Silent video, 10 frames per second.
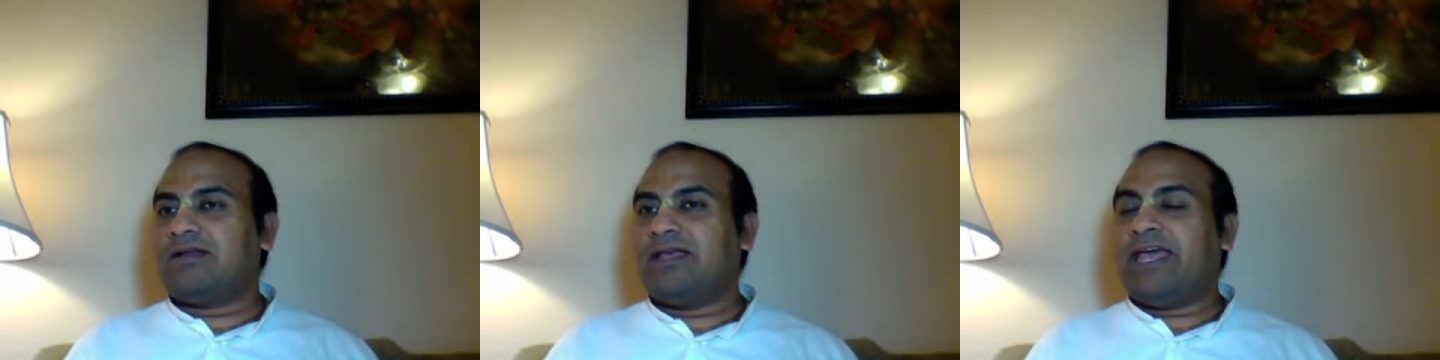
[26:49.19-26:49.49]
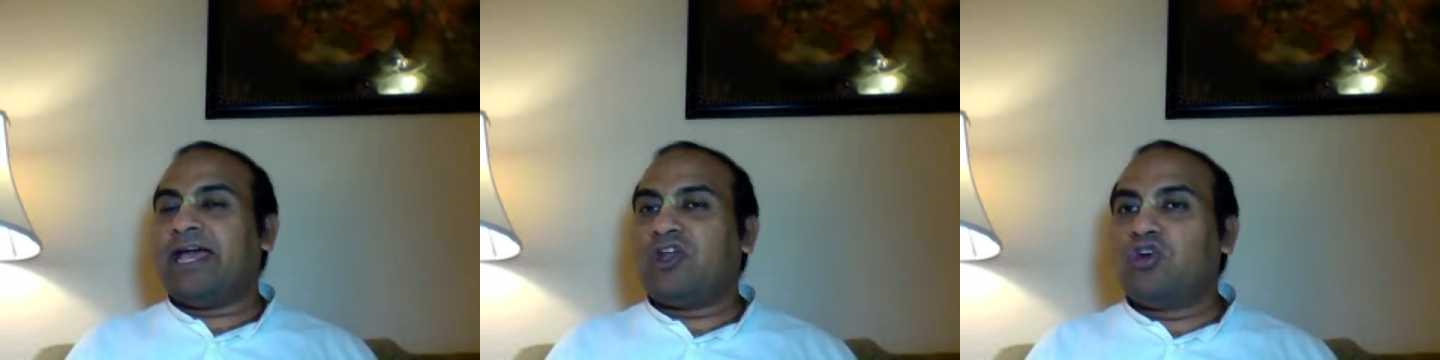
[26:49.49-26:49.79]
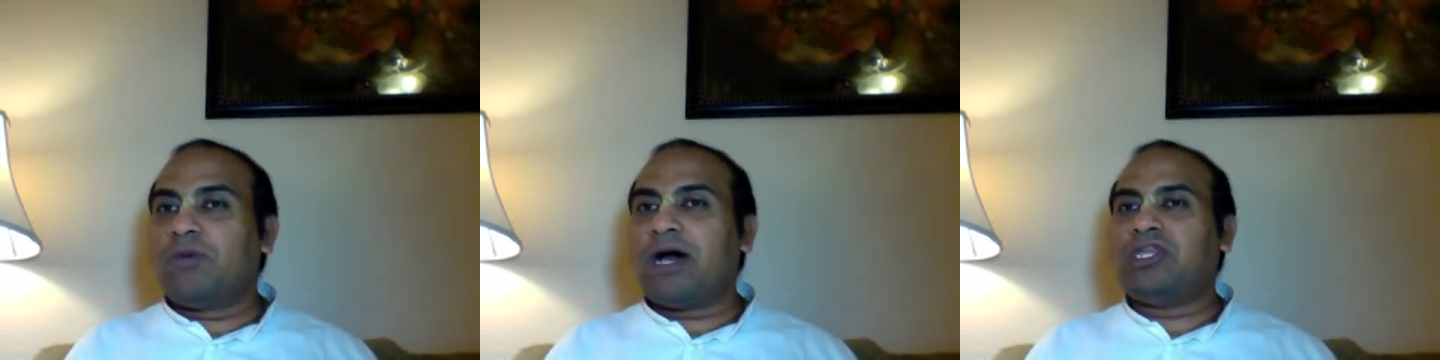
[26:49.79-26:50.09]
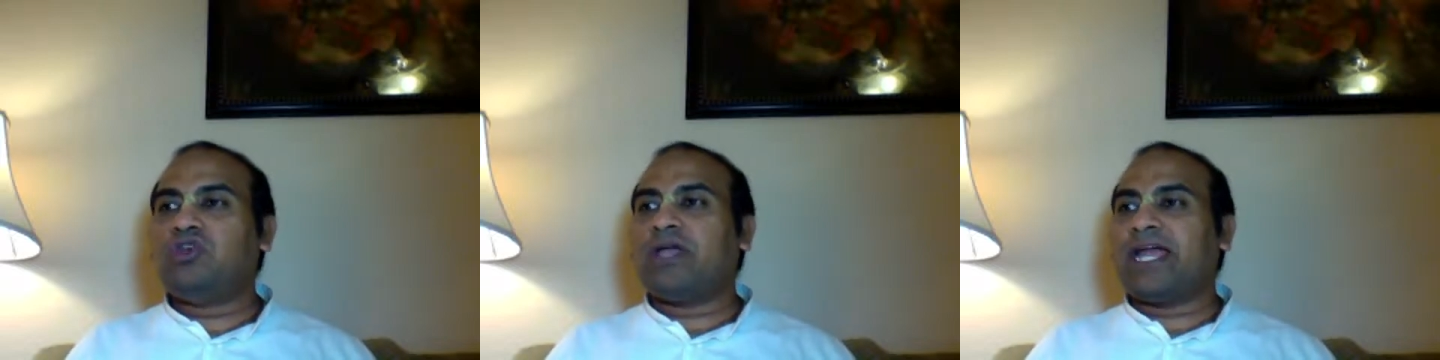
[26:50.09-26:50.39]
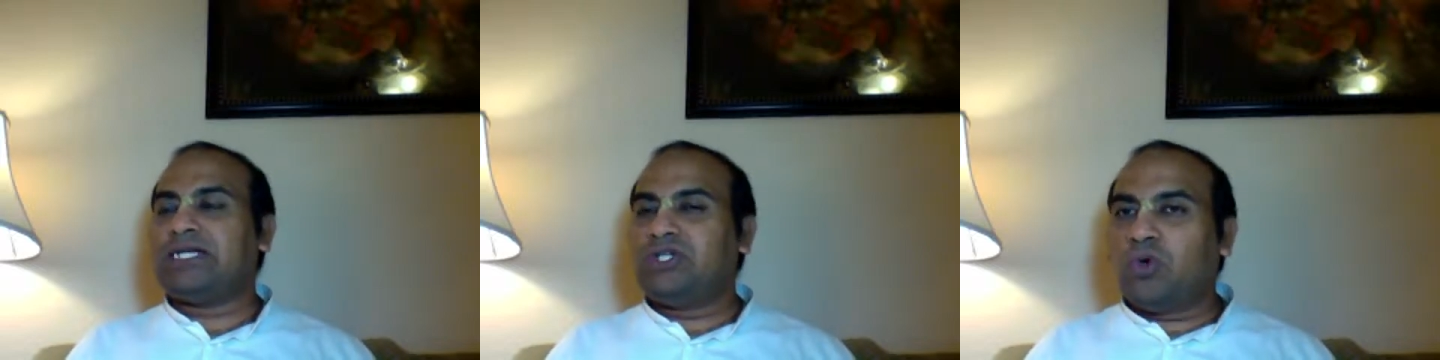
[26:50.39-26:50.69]
hey, Hanuman, you
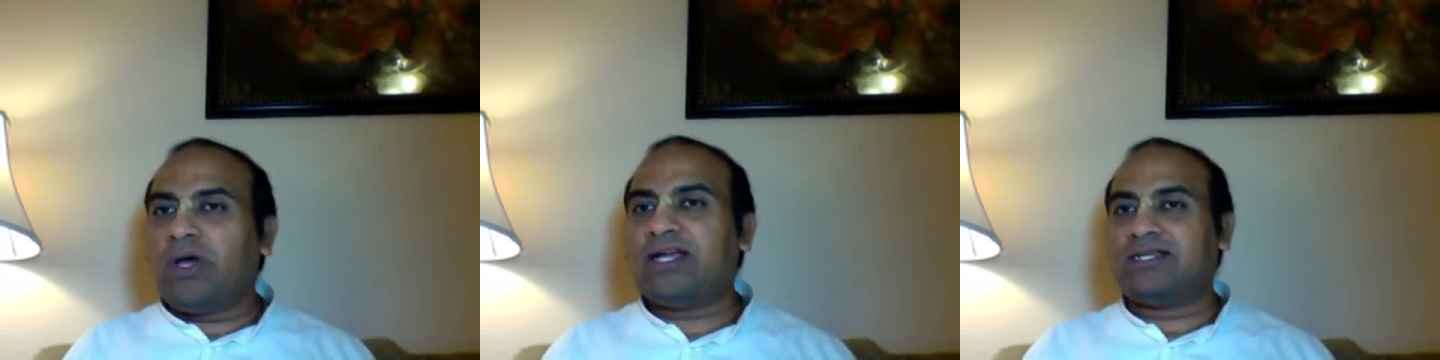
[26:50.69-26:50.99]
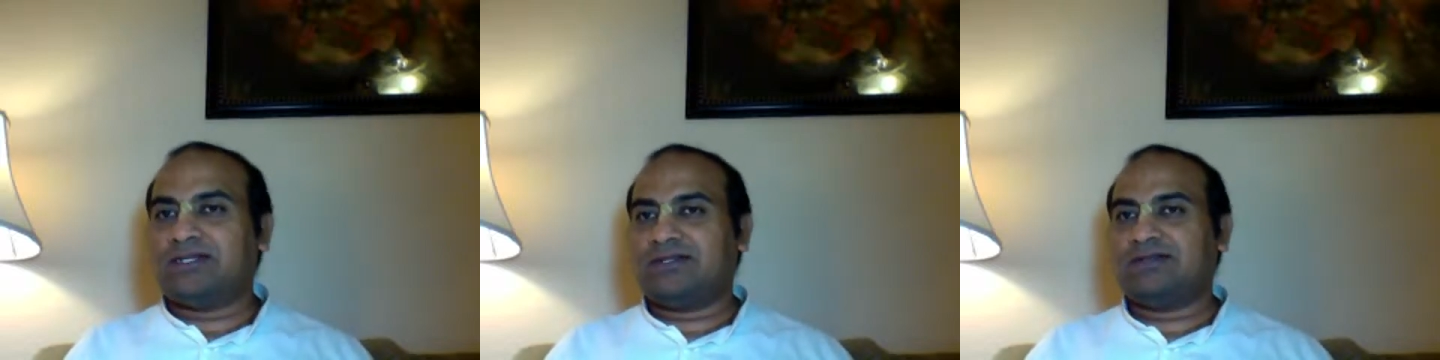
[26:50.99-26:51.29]
can do it.